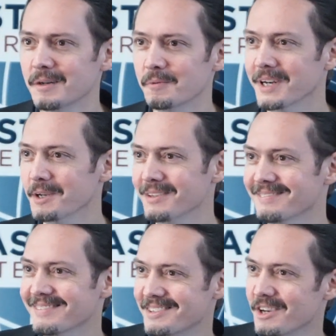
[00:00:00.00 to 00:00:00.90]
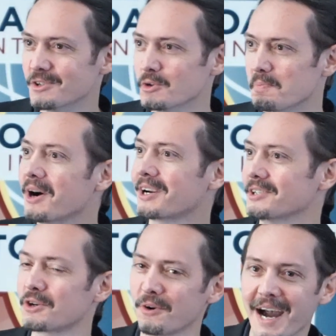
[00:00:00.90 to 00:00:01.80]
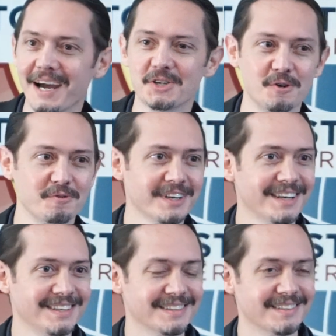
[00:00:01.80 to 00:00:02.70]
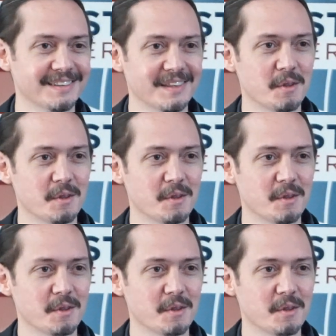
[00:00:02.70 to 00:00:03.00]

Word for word: when he sees those markets crash overnight and